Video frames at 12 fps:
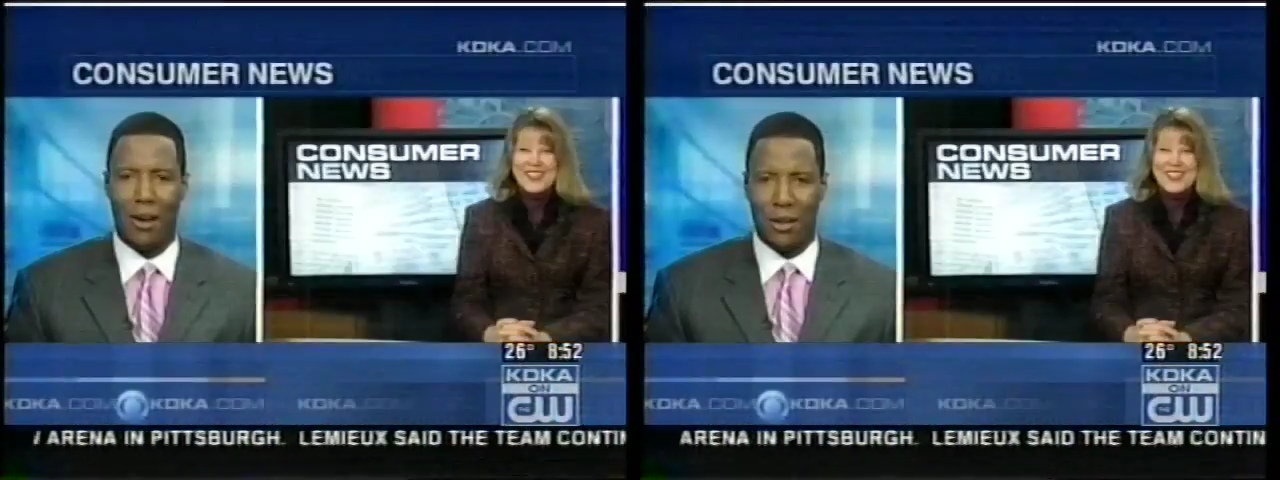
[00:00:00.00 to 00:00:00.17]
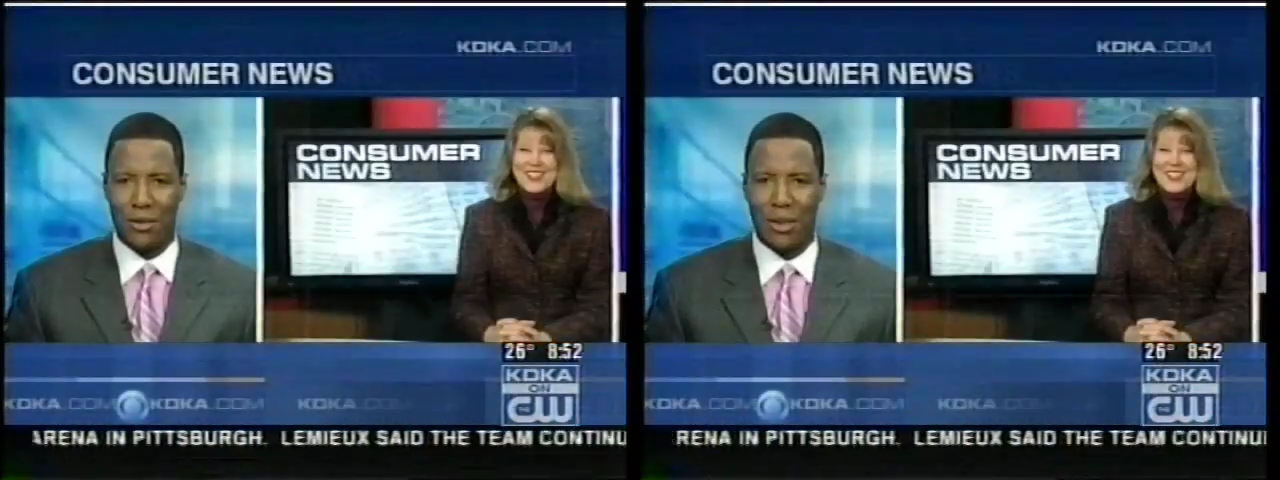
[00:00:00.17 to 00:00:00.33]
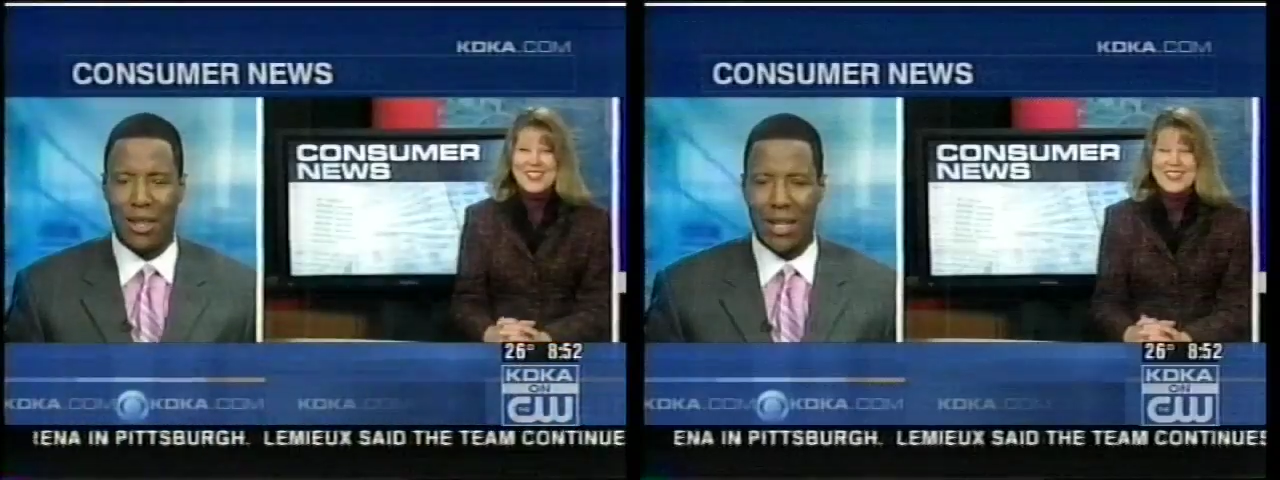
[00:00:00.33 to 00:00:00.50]

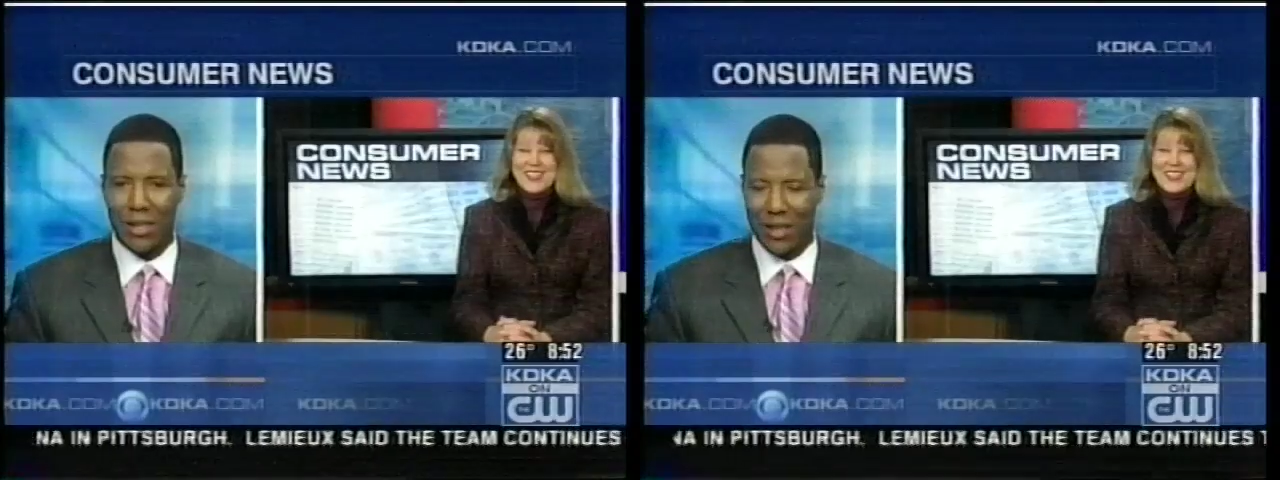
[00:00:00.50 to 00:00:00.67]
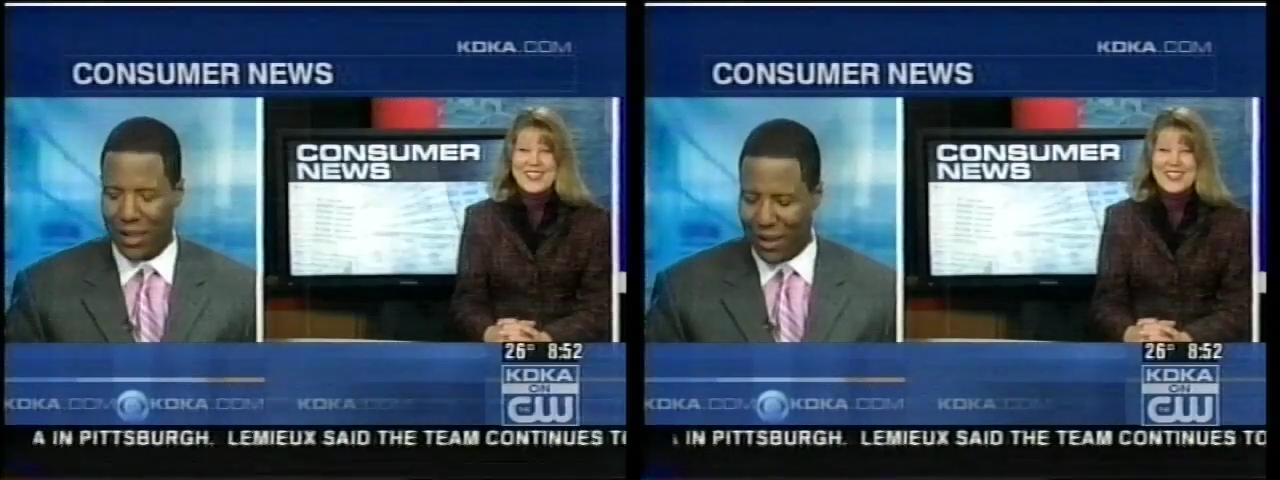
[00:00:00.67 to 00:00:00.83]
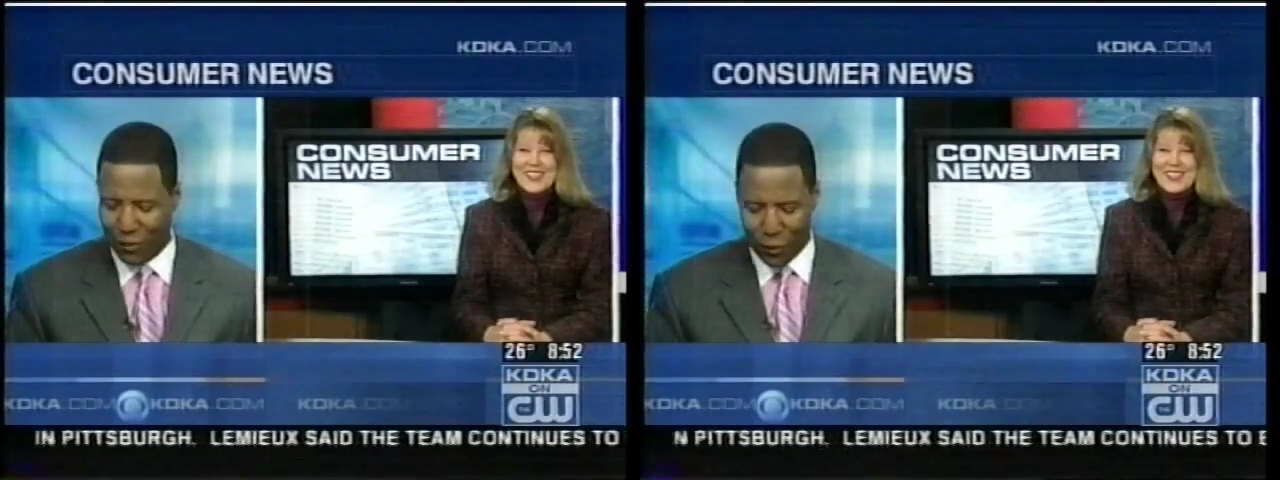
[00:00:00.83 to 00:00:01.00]
Audrey
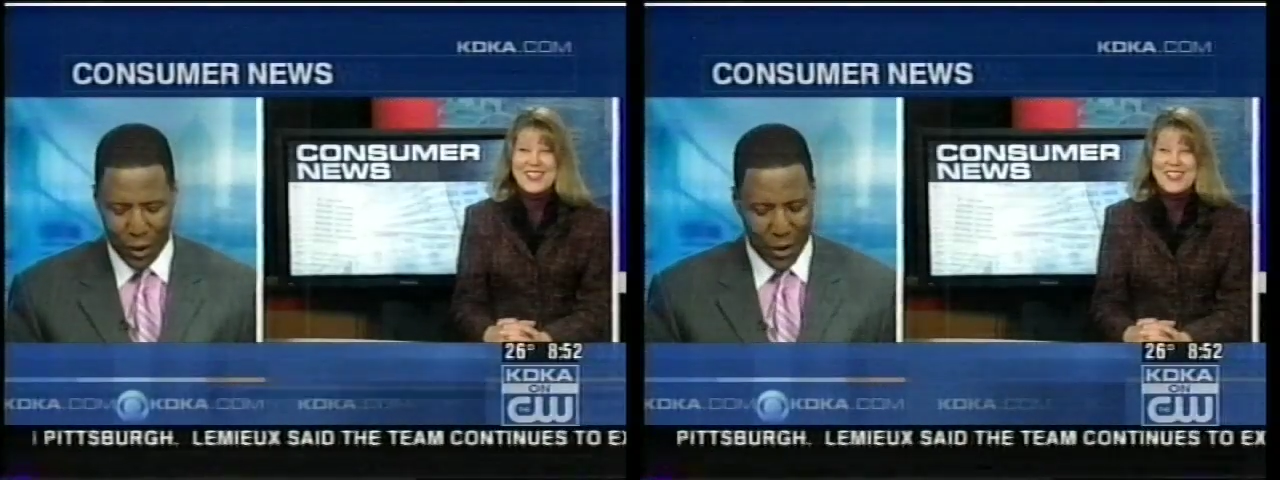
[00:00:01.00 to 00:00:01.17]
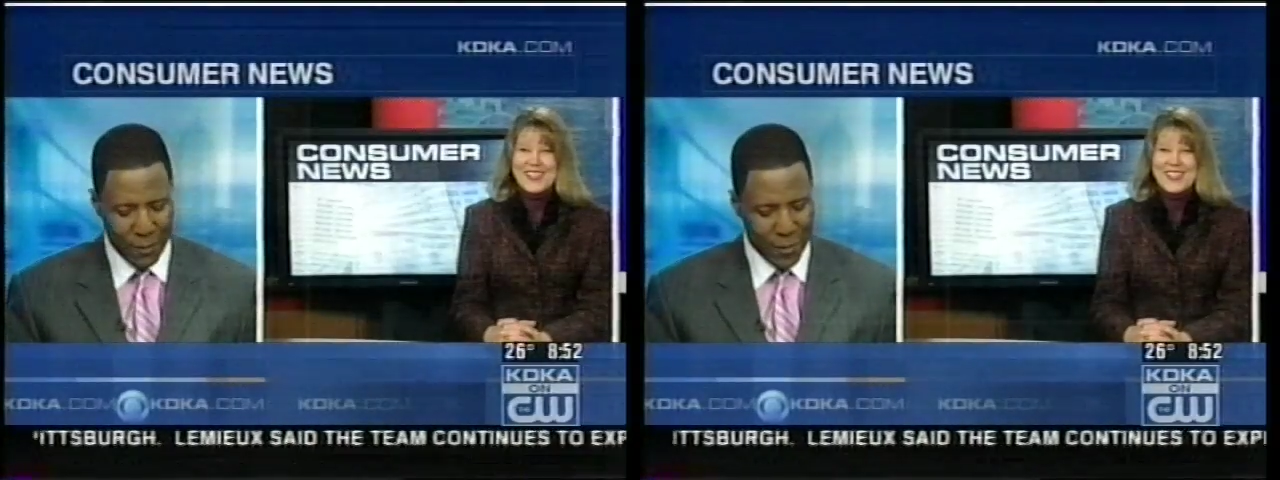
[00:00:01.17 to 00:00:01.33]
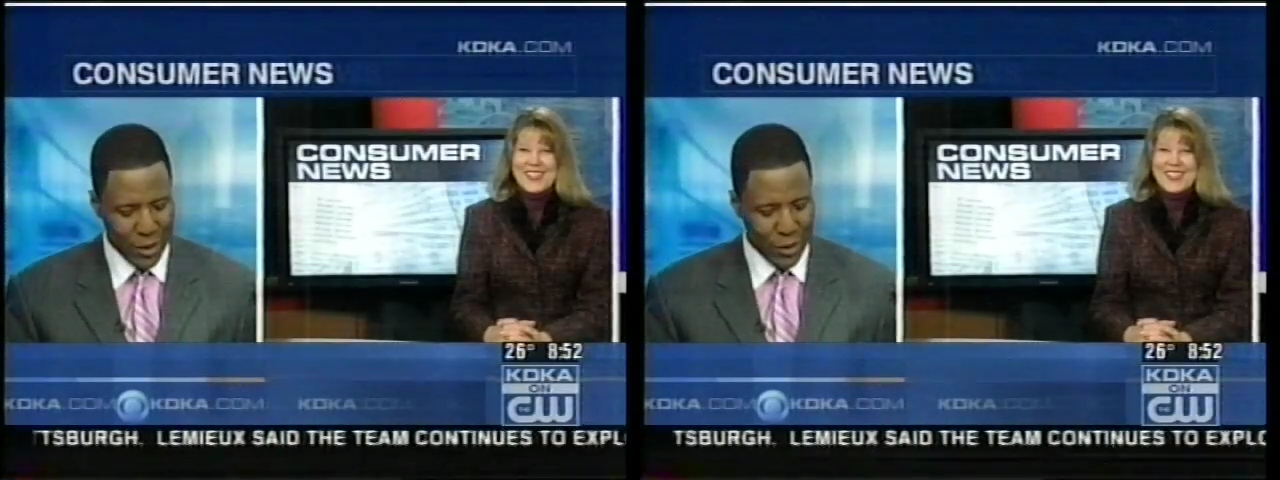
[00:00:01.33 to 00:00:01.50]
Gussie
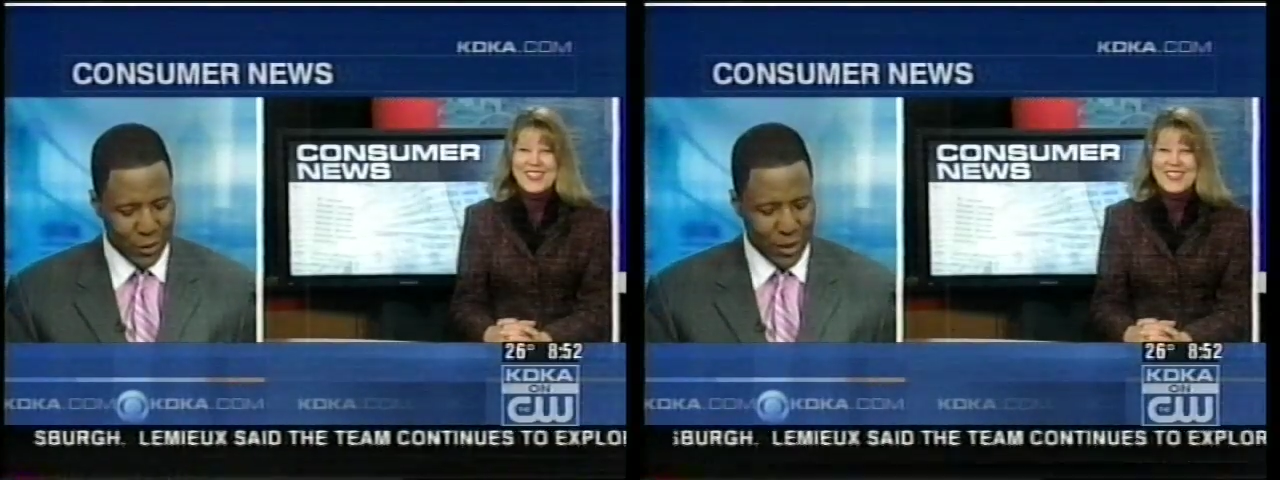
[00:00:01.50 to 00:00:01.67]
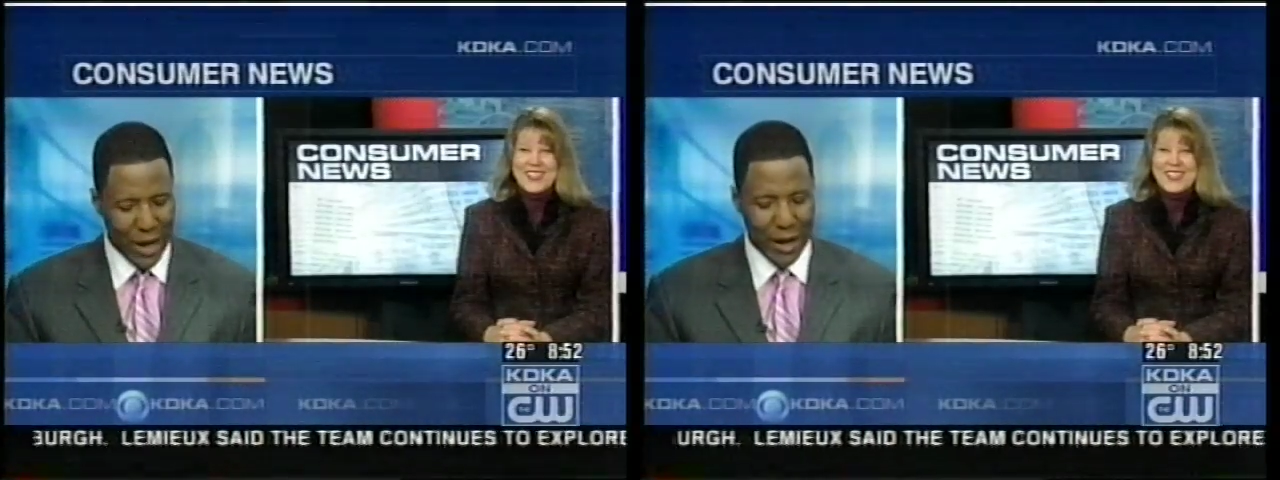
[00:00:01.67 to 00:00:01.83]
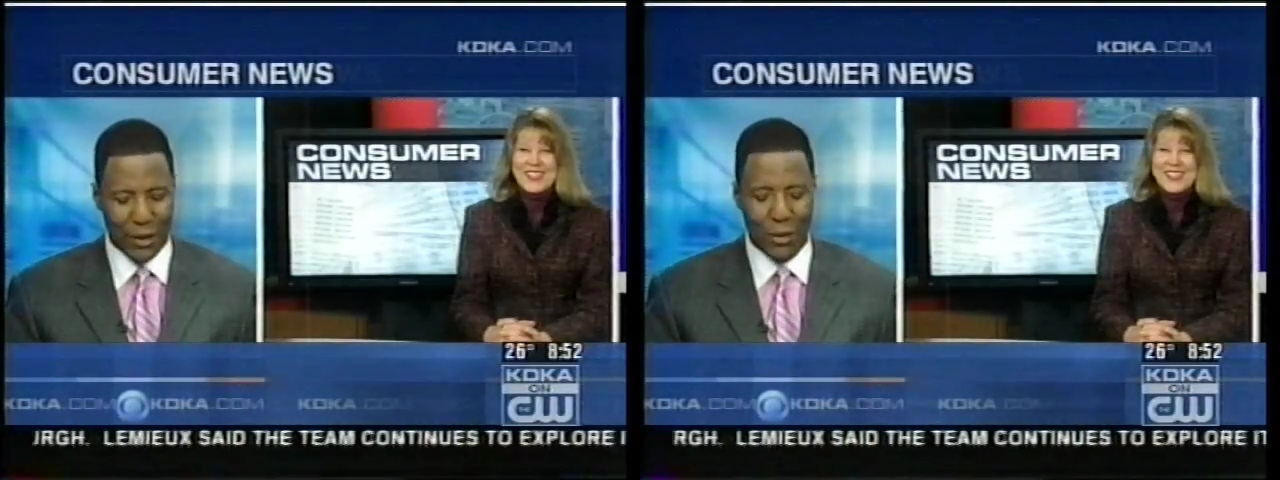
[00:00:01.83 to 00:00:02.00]
from
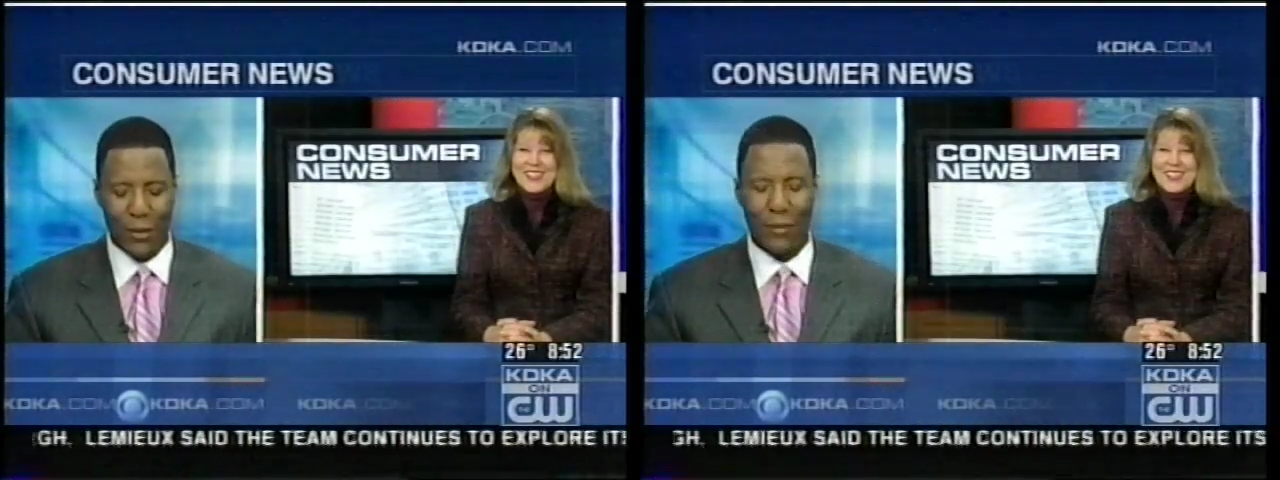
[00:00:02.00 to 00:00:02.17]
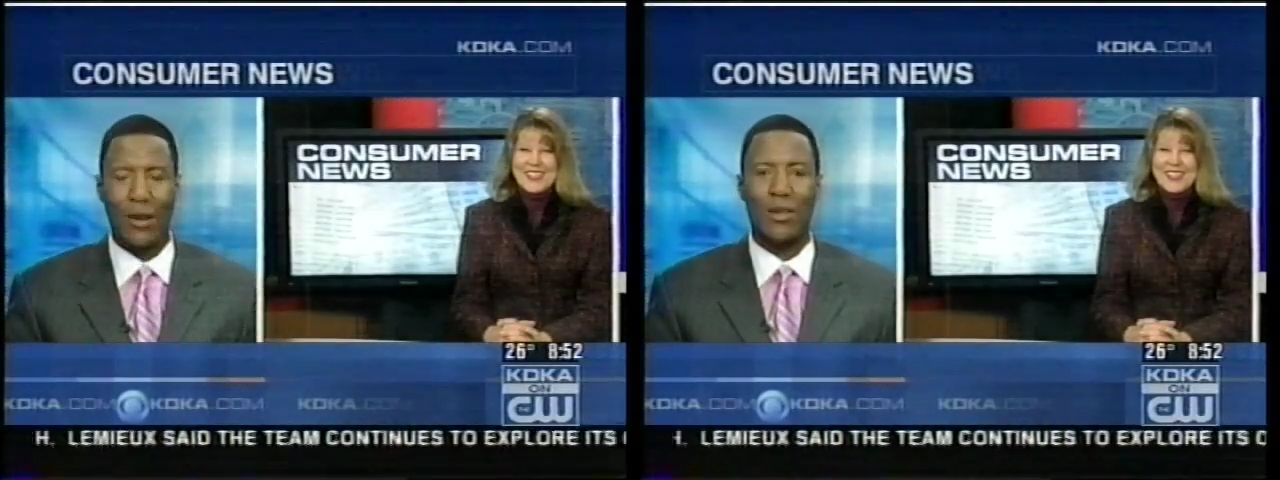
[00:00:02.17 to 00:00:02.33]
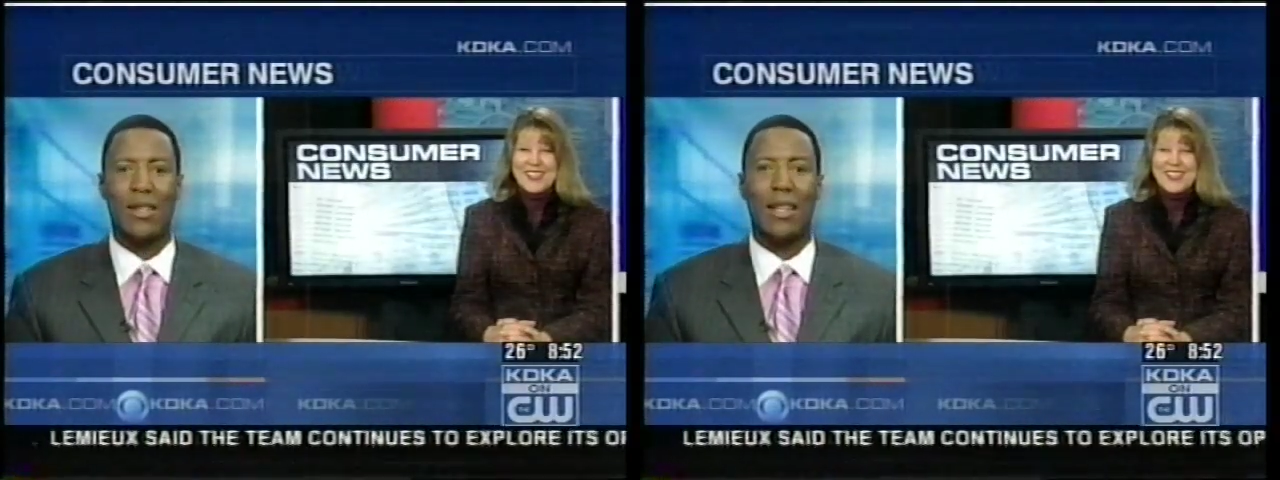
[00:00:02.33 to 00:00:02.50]
Duquesne
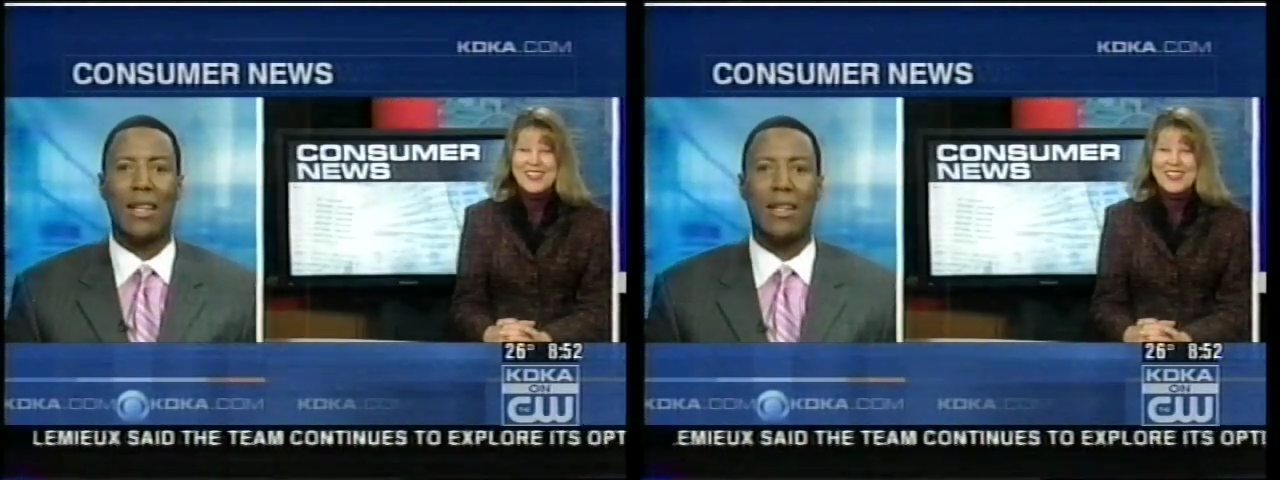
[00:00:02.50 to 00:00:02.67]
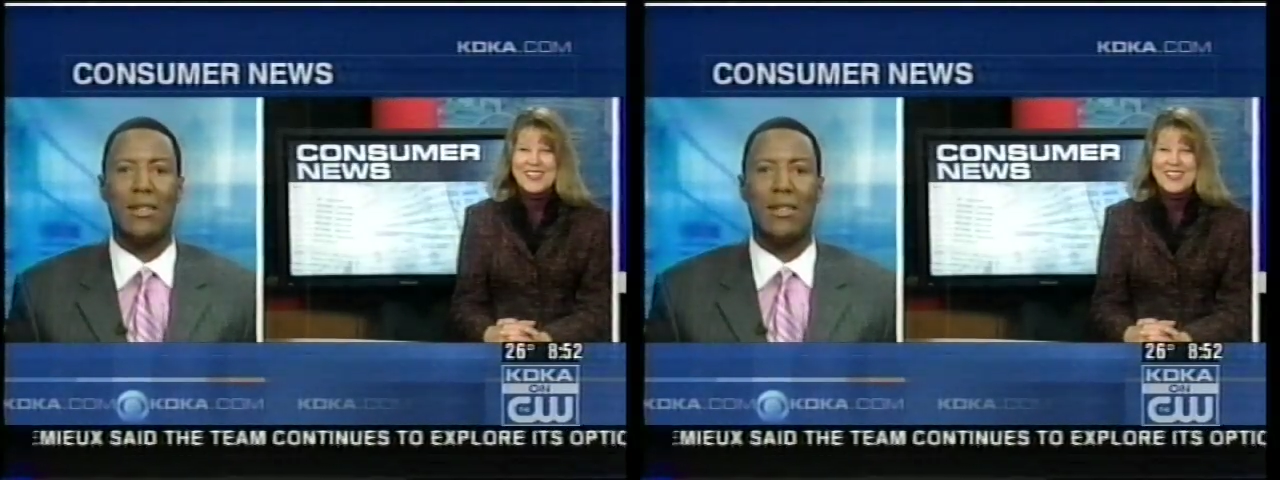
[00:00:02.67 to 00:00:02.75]
University.